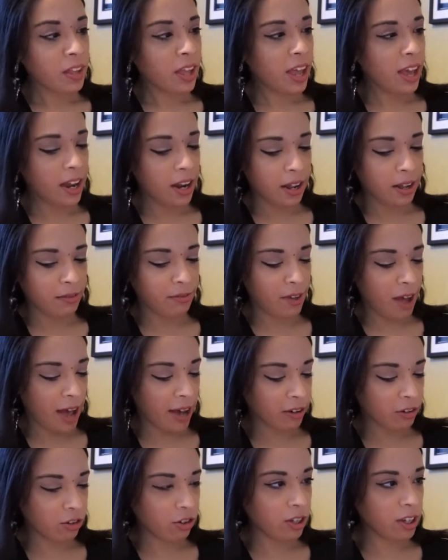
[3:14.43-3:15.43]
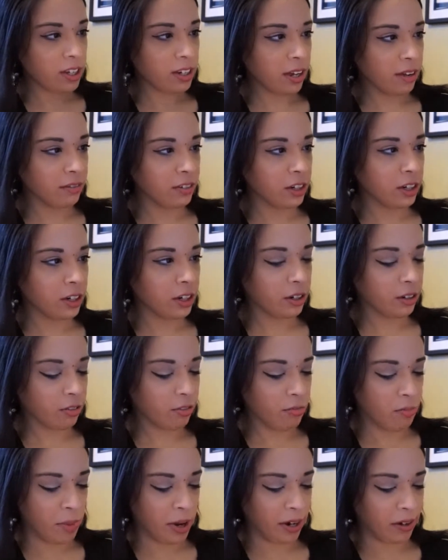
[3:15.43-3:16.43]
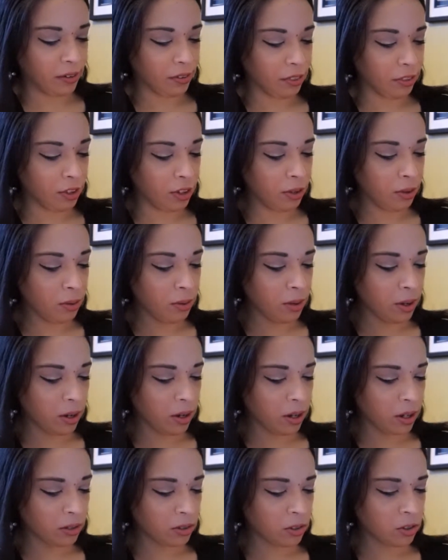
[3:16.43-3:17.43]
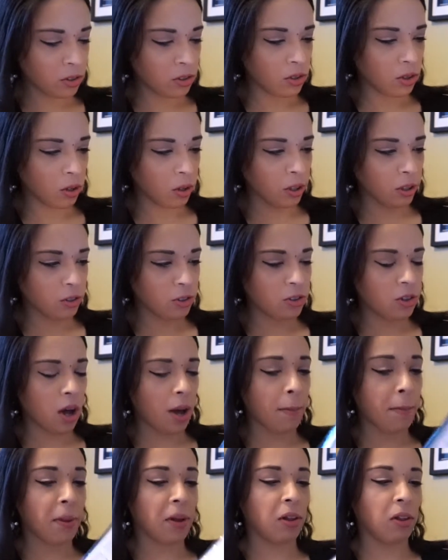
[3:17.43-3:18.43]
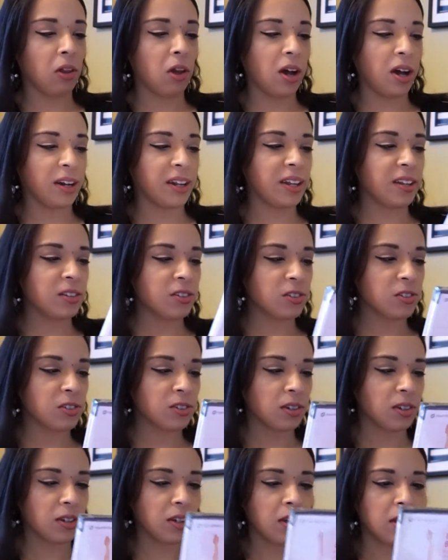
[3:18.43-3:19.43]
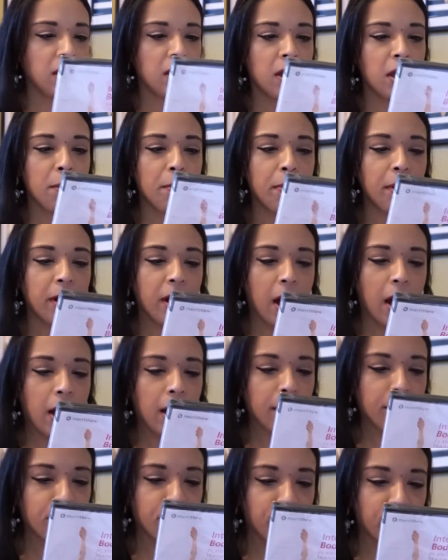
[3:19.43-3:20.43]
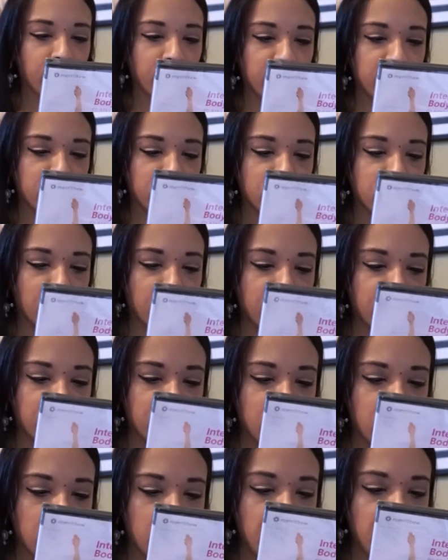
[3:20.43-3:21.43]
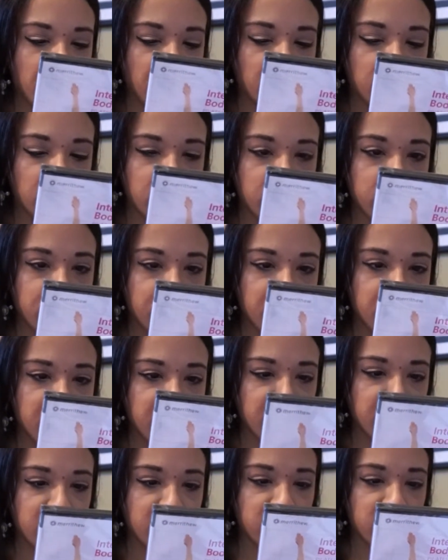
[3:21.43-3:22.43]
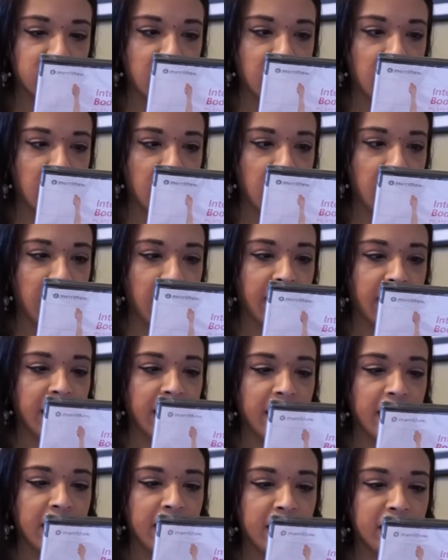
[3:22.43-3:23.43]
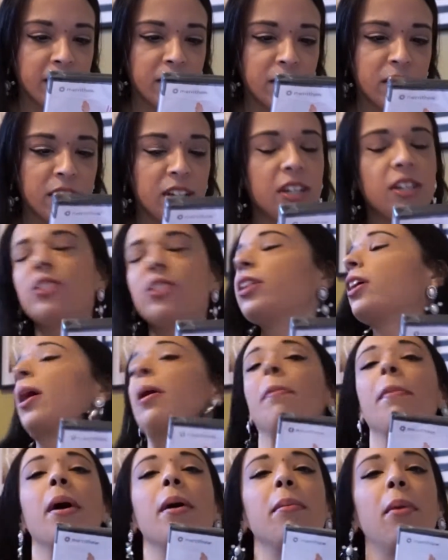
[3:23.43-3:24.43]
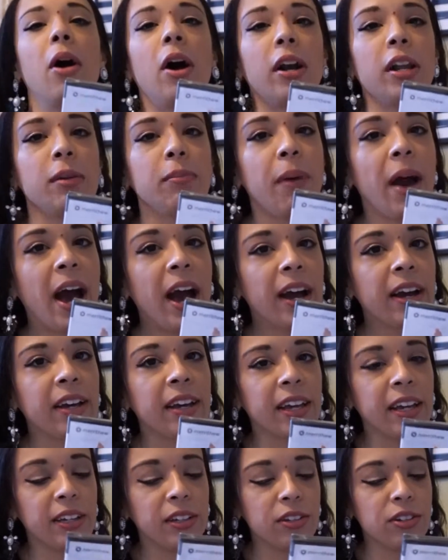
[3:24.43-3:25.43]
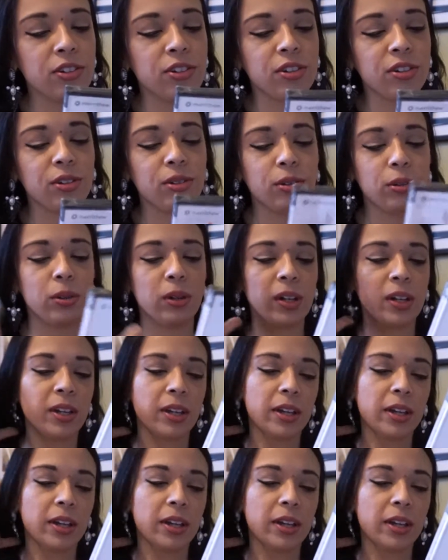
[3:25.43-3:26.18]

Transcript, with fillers: And I've actually never heard of Merrithew or Stop Pilates. But I'm really excited about this because I need to get my body back into